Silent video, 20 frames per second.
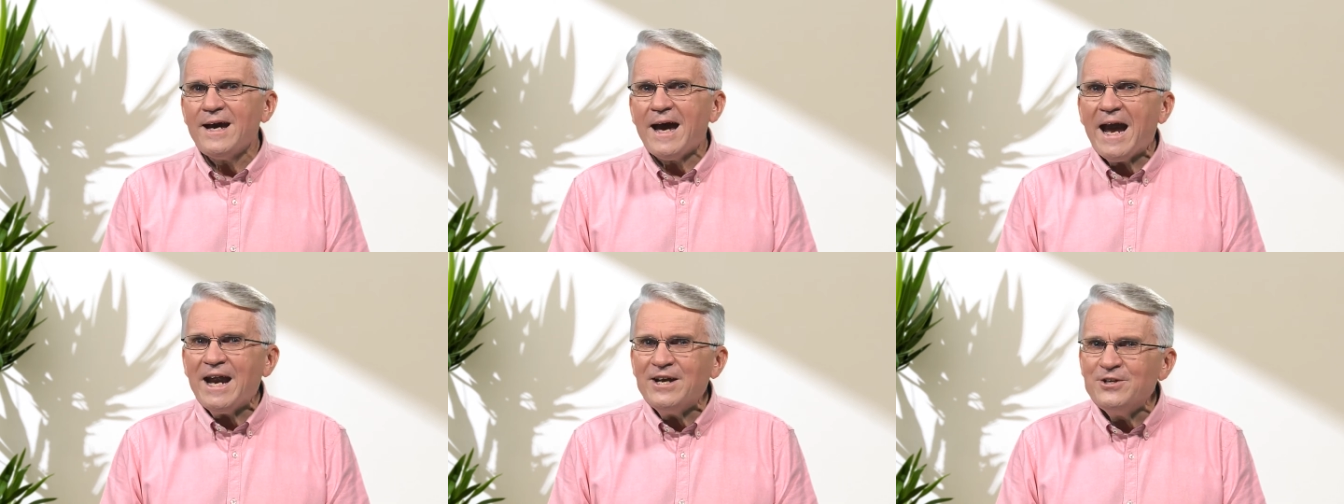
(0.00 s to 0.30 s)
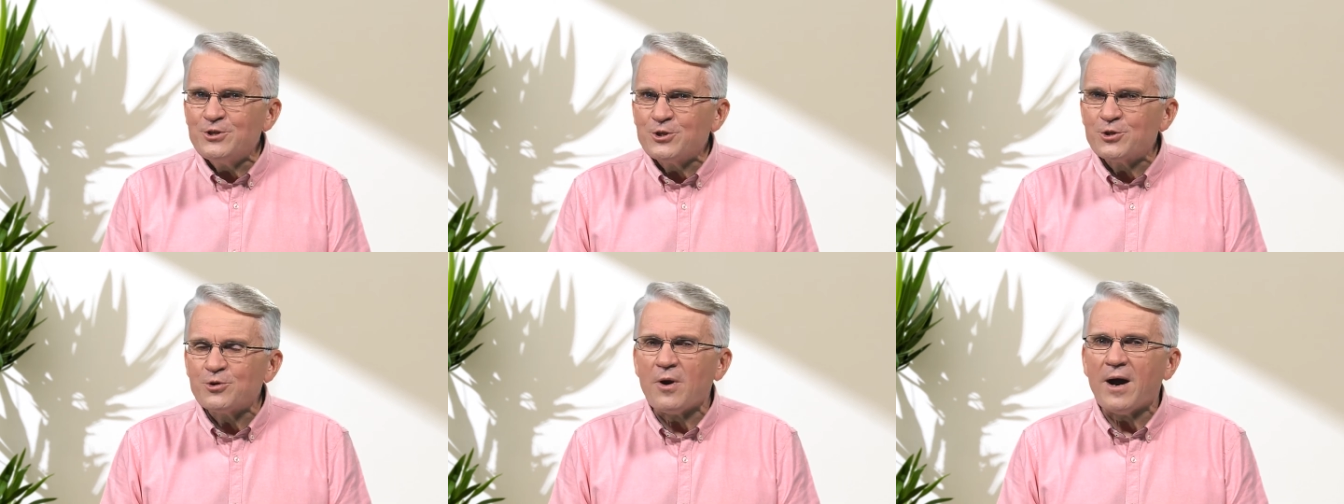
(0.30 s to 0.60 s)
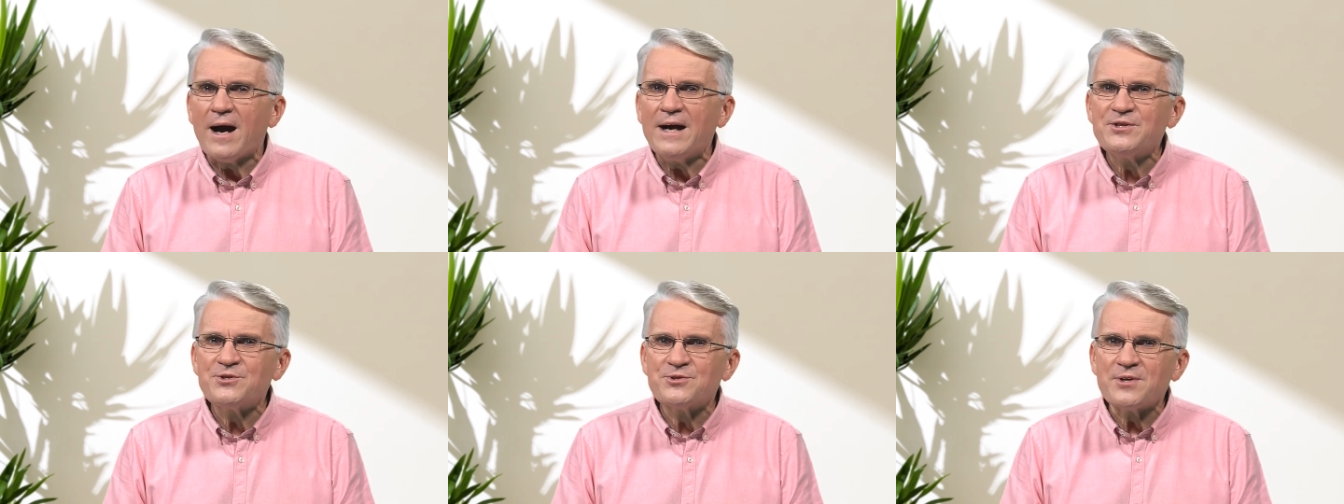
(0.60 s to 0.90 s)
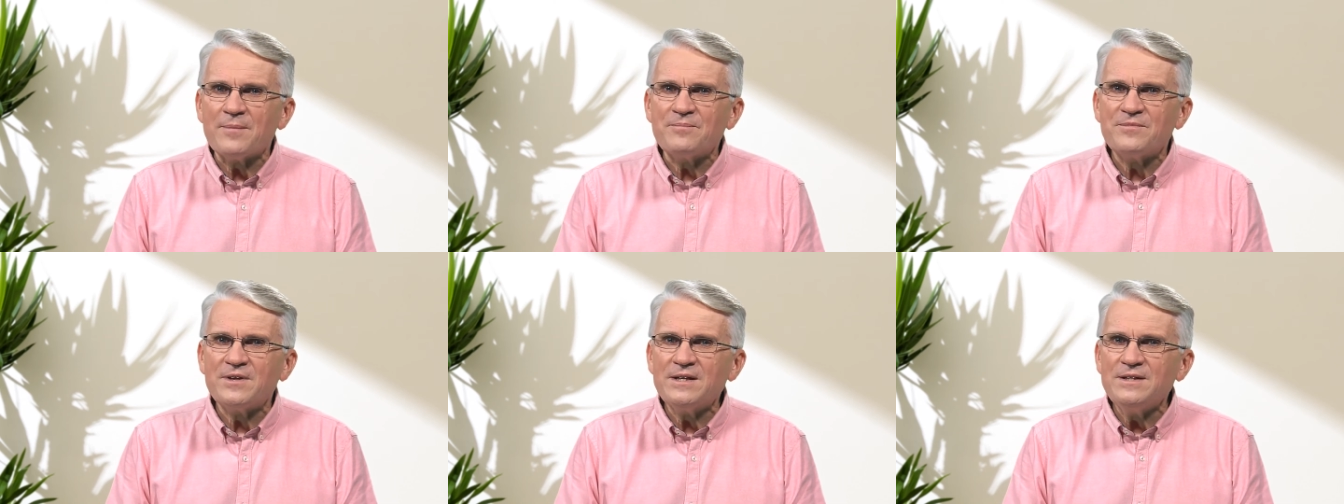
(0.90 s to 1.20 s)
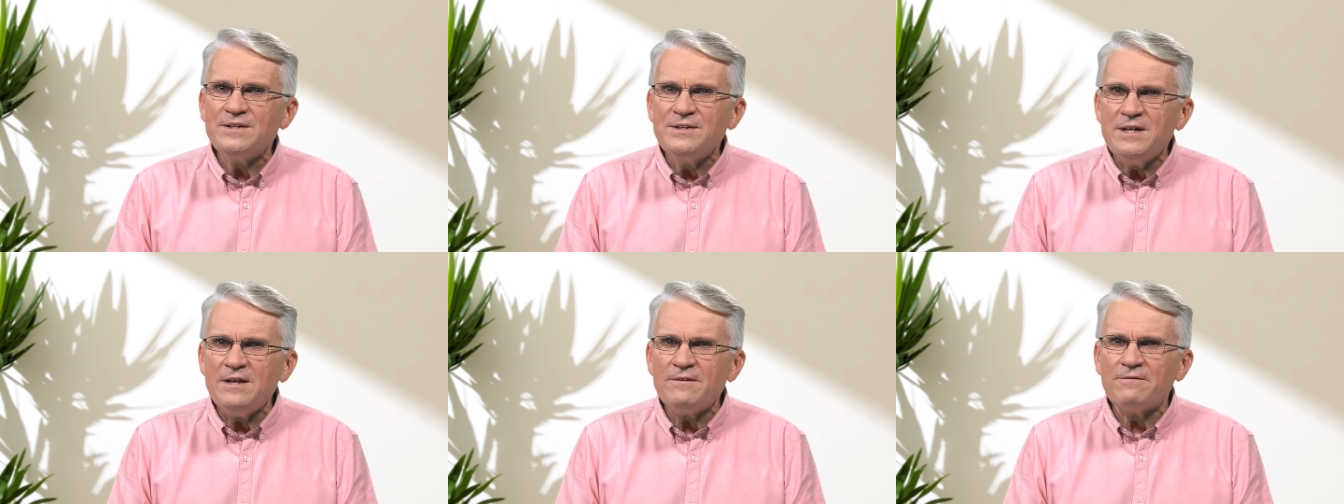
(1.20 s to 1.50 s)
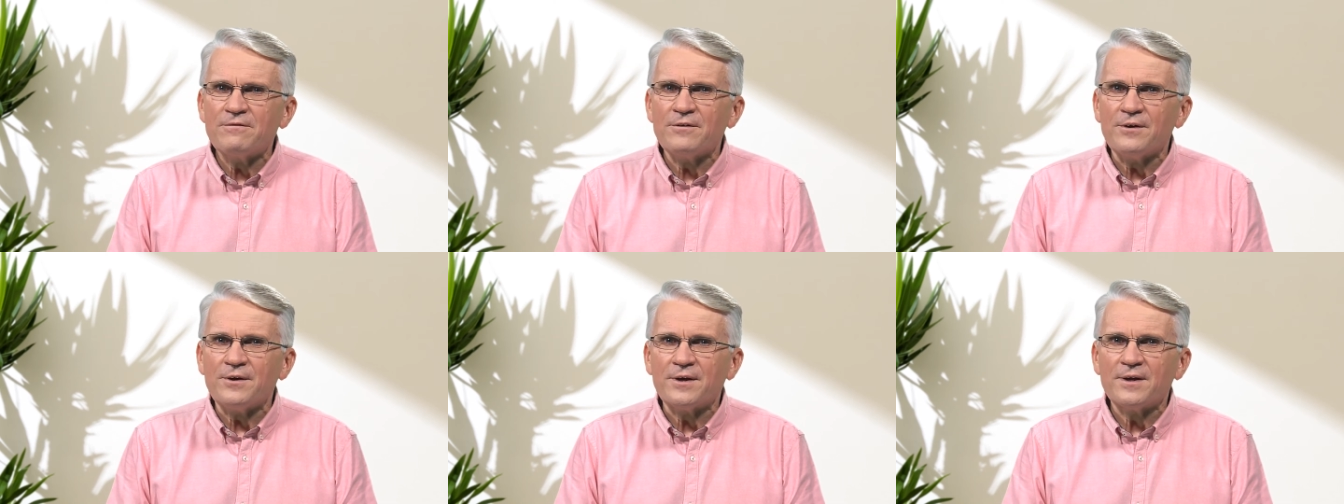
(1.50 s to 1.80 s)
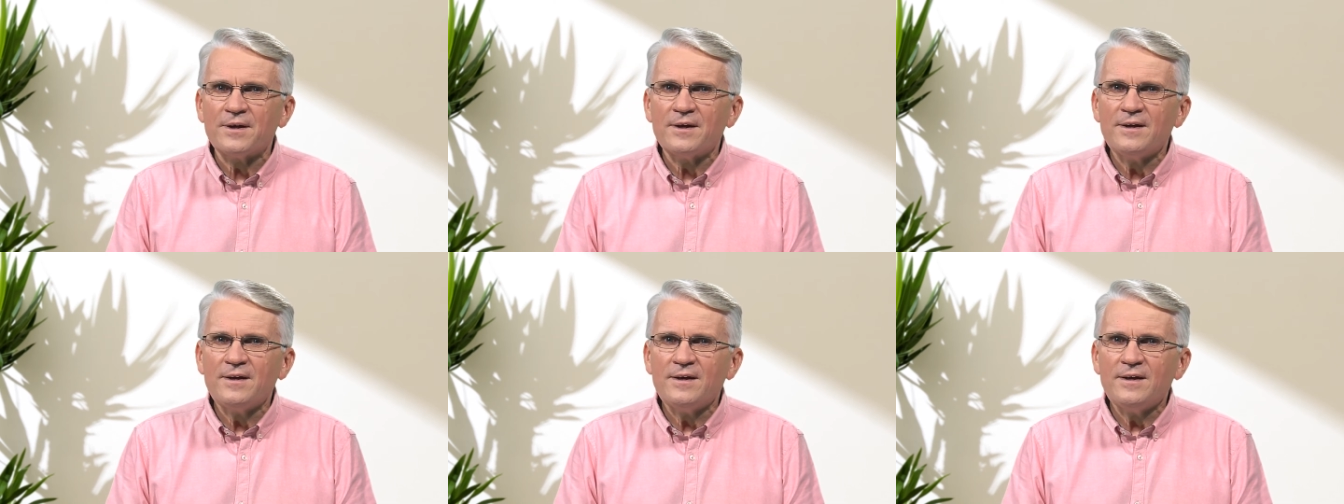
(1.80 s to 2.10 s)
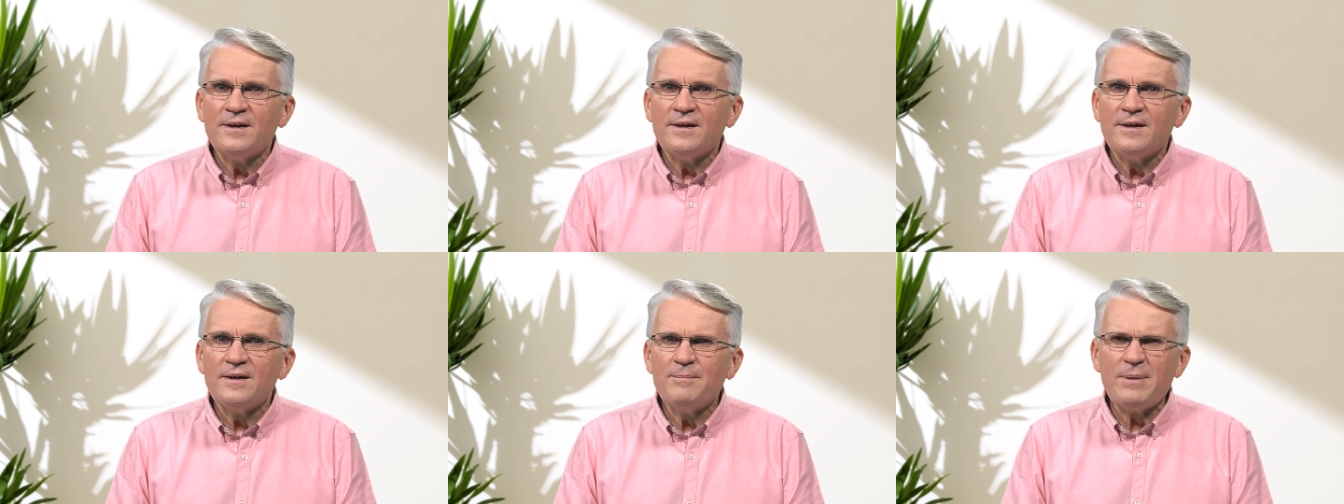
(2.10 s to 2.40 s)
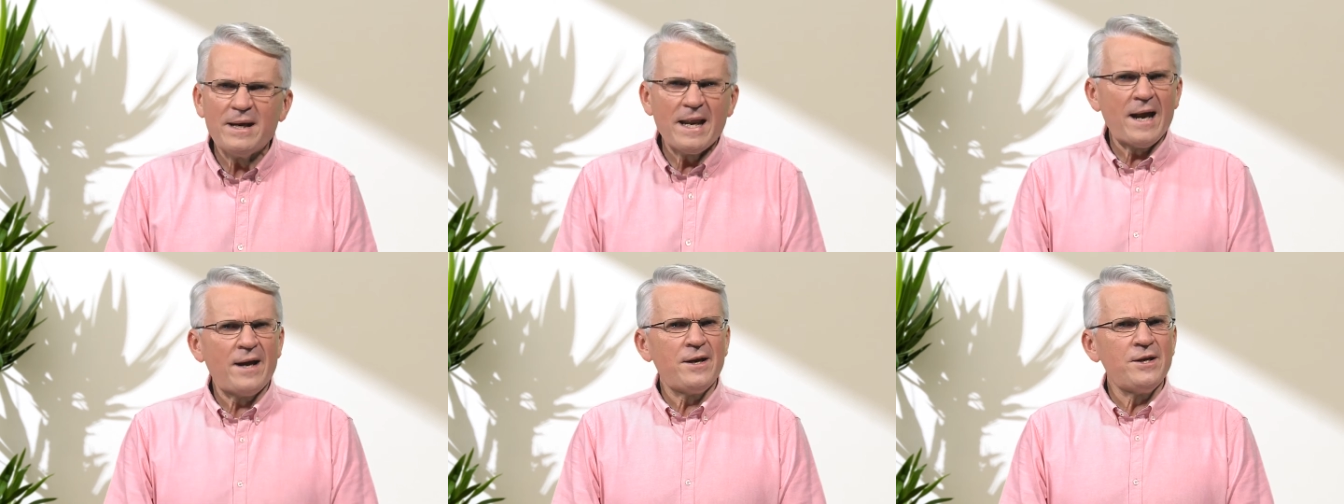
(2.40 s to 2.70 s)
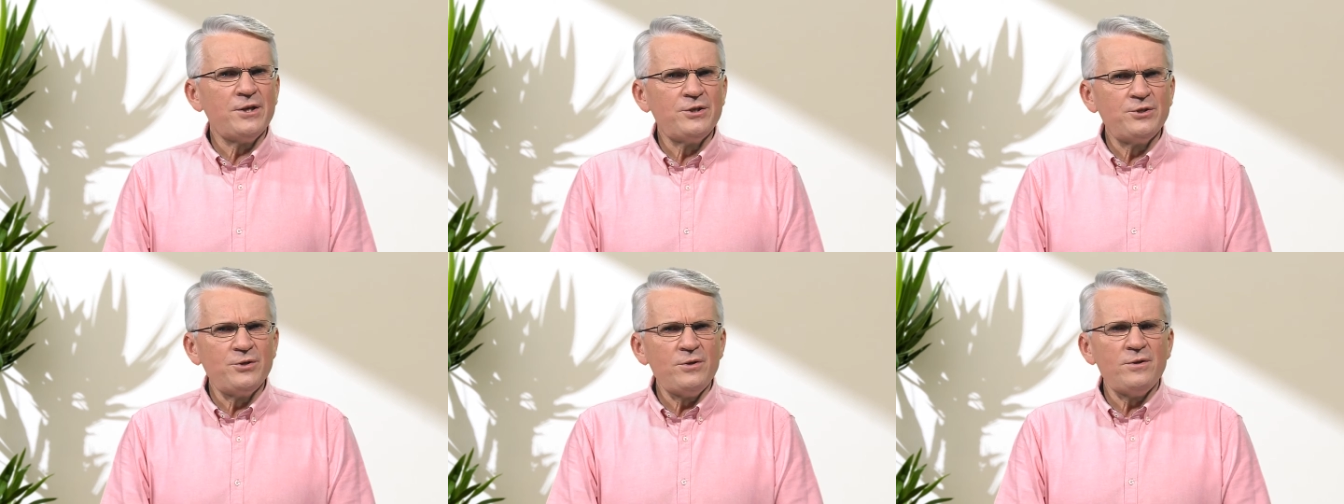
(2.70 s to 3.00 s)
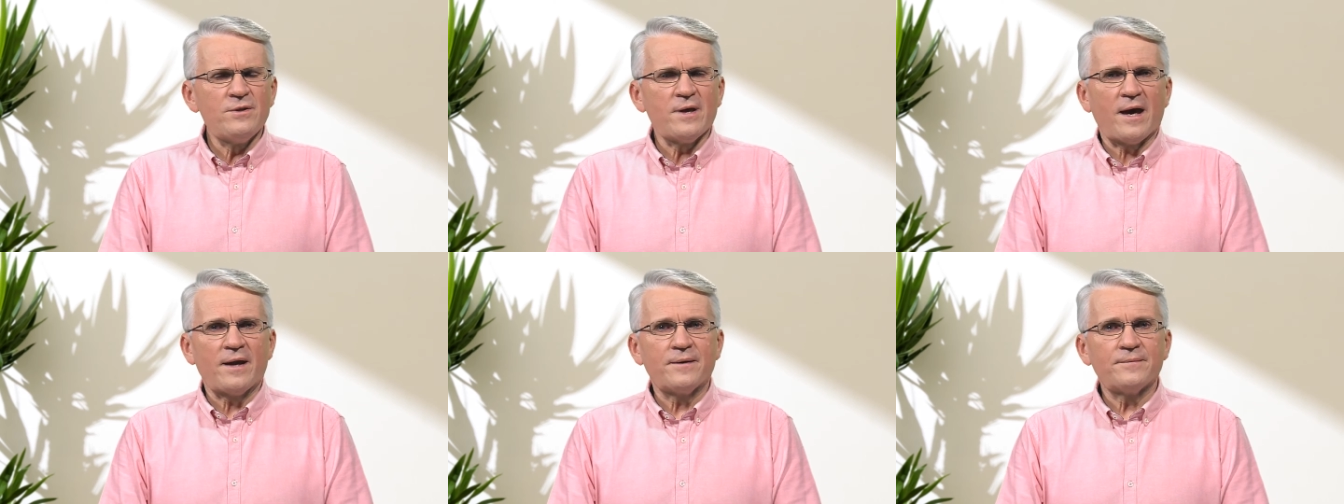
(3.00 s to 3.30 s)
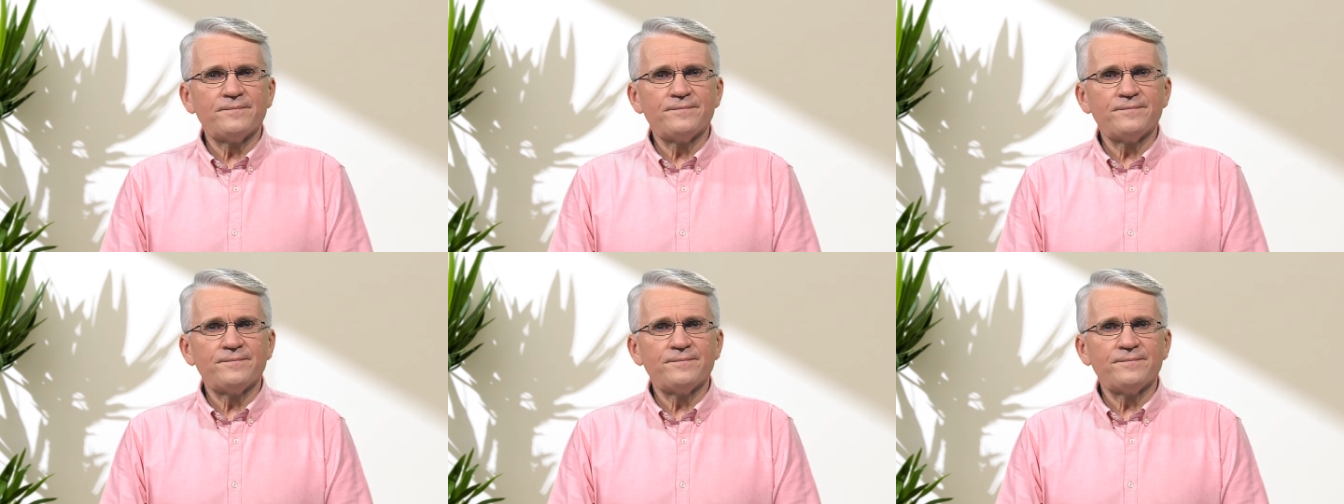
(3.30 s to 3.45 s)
and try something different. But how do you do that?